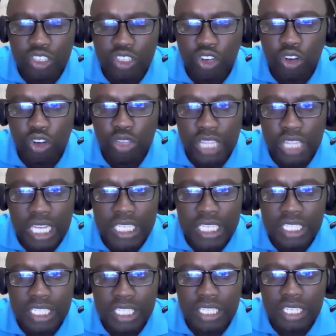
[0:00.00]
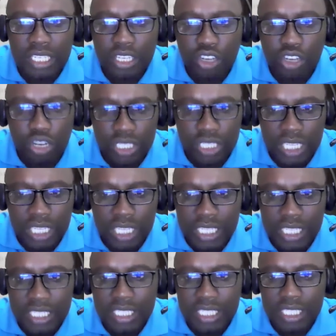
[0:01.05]
authentic
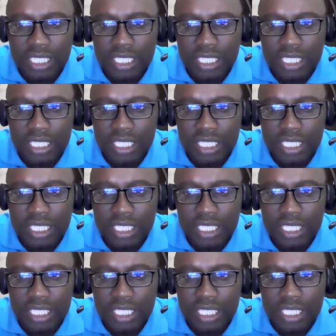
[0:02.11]
content.